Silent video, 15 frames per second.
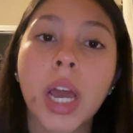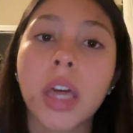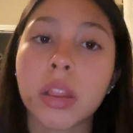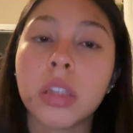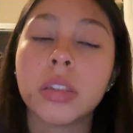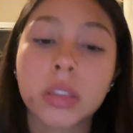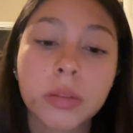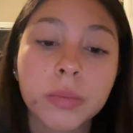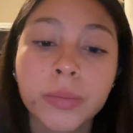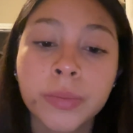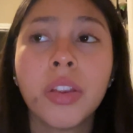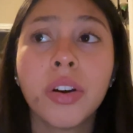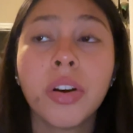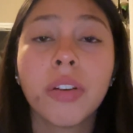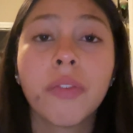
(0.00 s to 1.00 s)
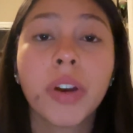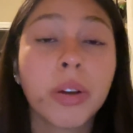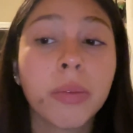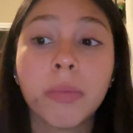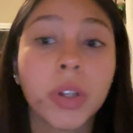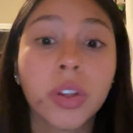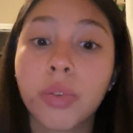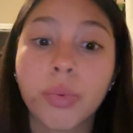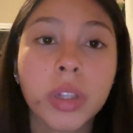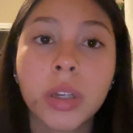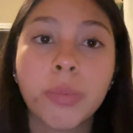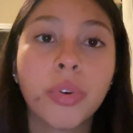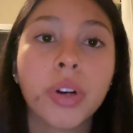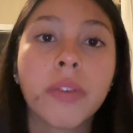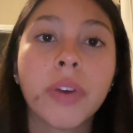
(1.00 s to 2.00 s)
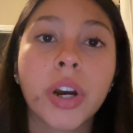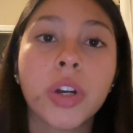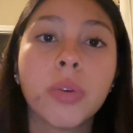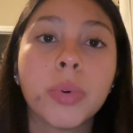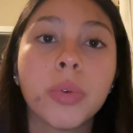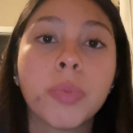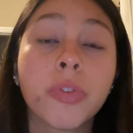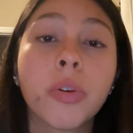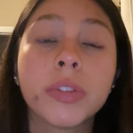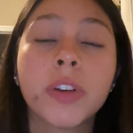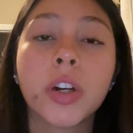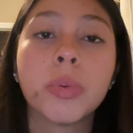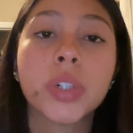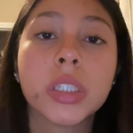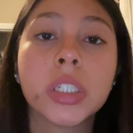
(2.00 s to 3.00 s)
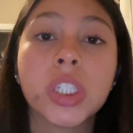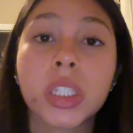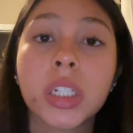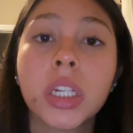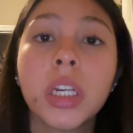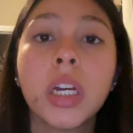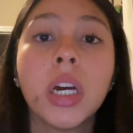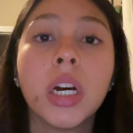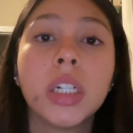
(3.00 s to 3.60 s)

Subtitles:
athletes. Another really important performance variable is agility.